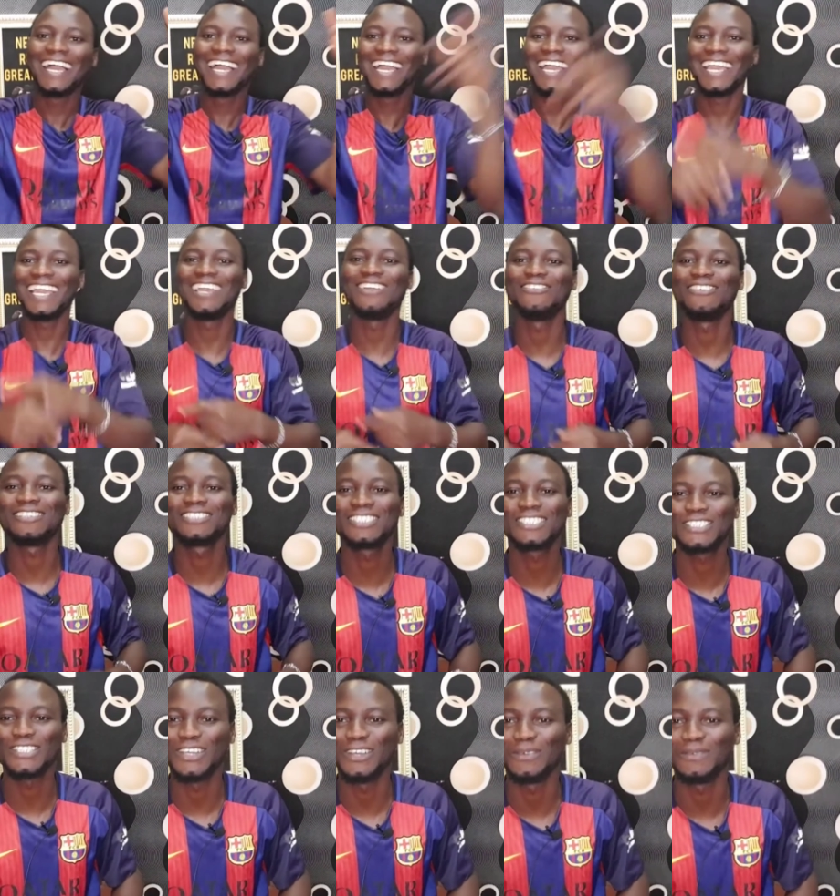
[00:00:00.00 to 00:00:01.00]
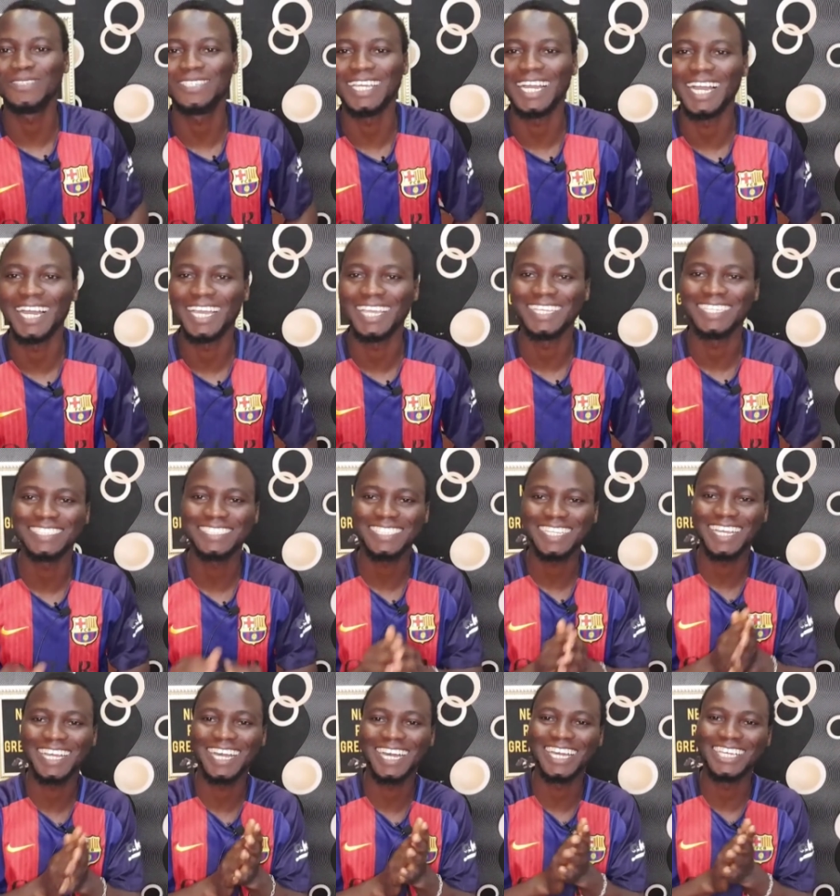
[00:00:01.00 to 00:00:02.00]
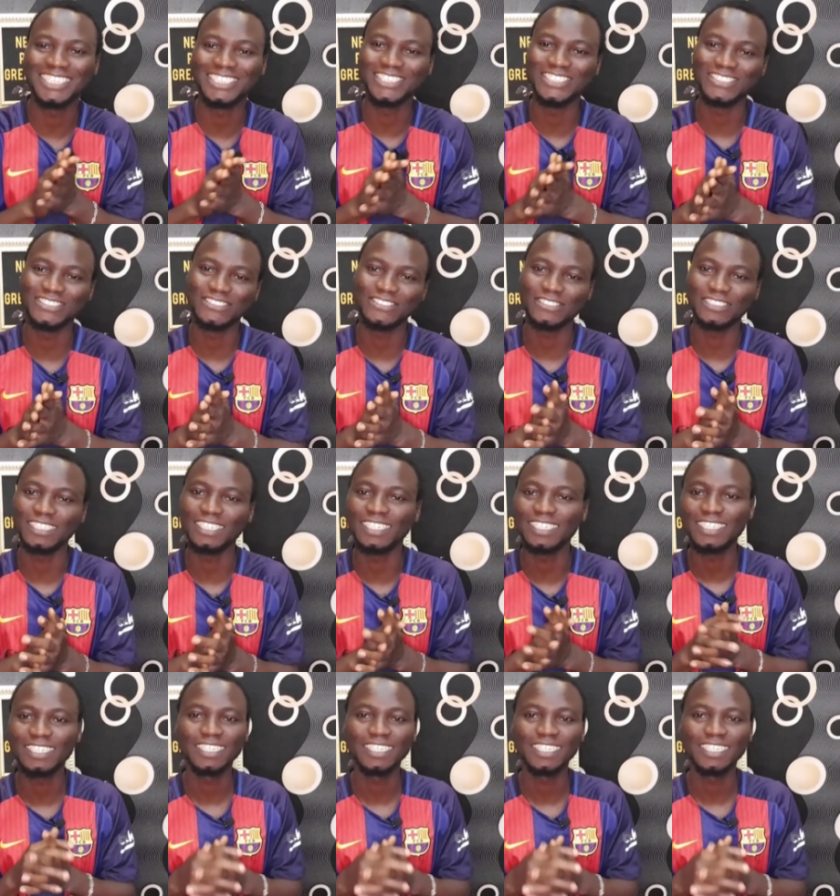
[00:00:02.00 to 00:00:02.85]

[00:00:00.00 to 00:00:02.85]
Hey, what's up, guys? How are you doing today?